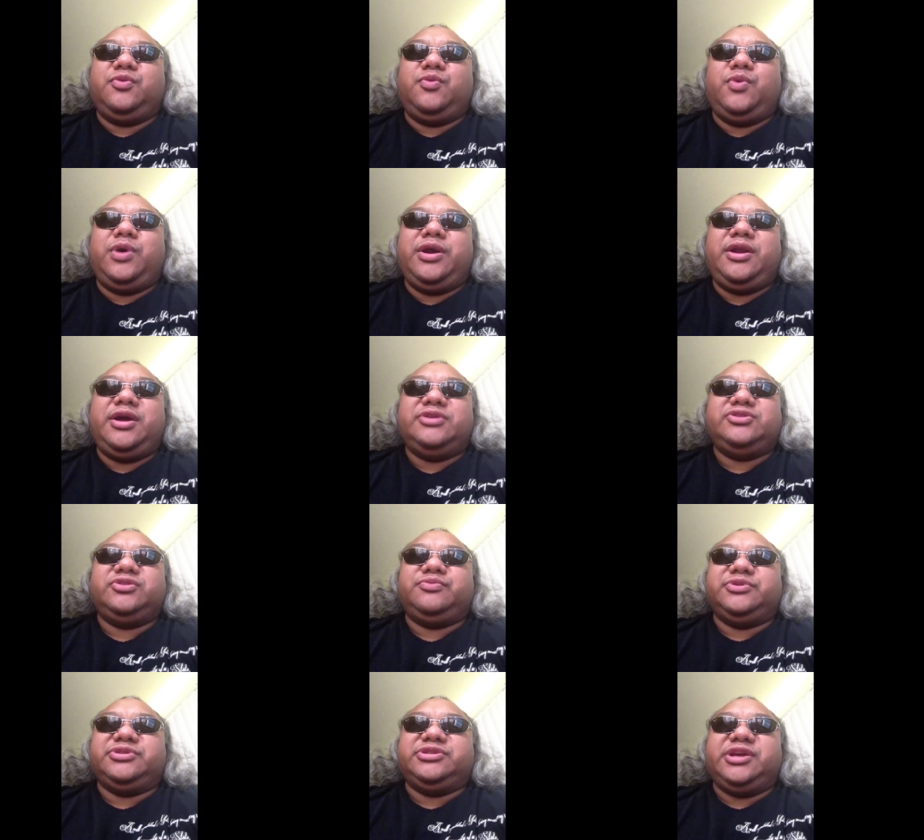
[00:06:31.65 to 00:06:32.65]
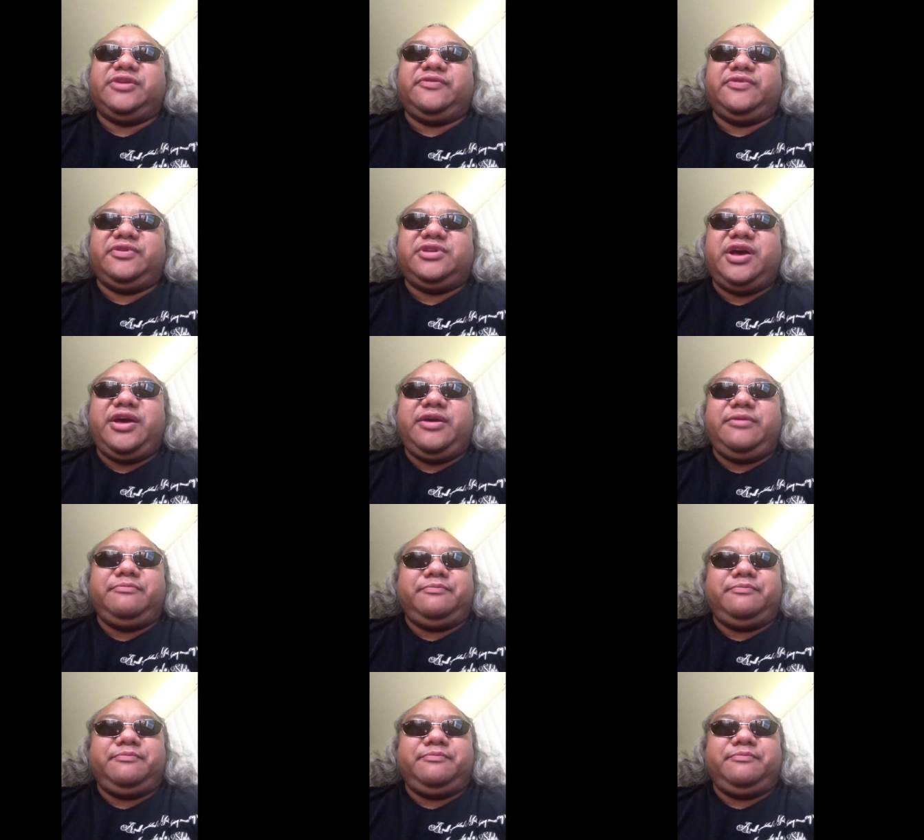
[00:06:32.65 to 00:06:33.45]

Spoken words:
100% of the time.